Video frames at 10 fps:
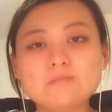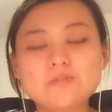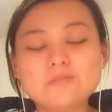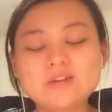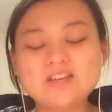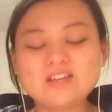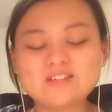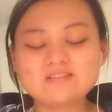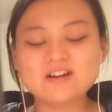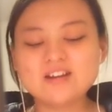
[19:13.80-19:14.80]
we
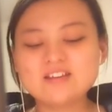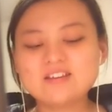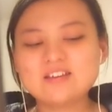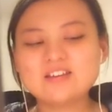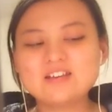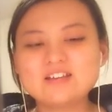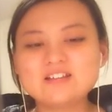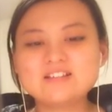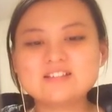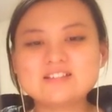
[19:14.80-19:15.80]
meet, right?
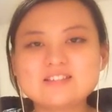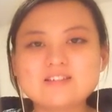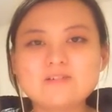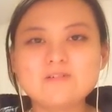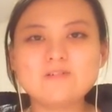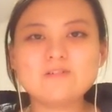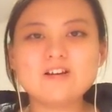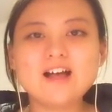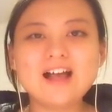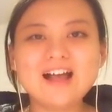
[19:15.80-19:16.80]

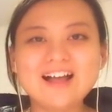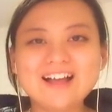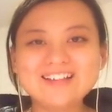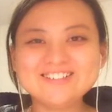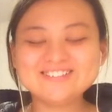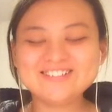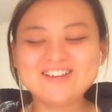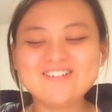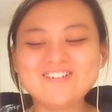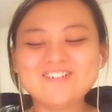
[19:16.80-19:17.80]
So I don't
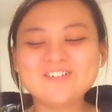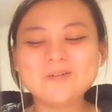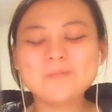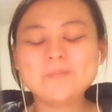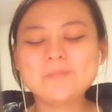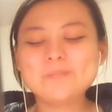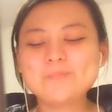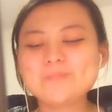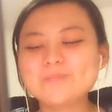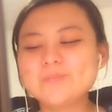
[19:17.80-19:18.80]
know,
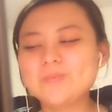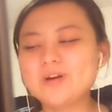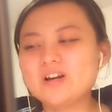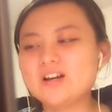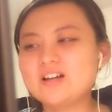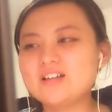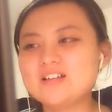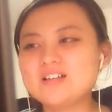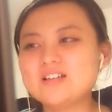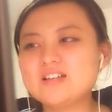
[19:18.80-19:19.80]
but
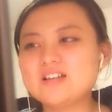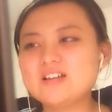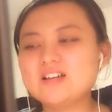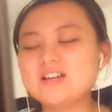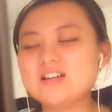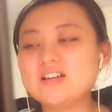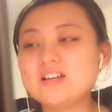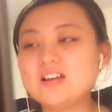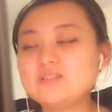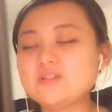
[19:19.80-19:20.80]

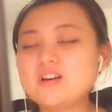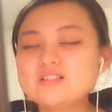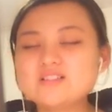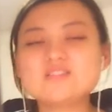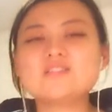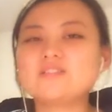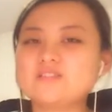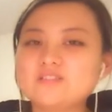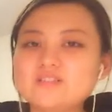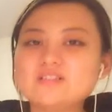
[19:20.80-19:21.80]
I trust
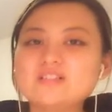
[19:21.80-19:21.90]
you,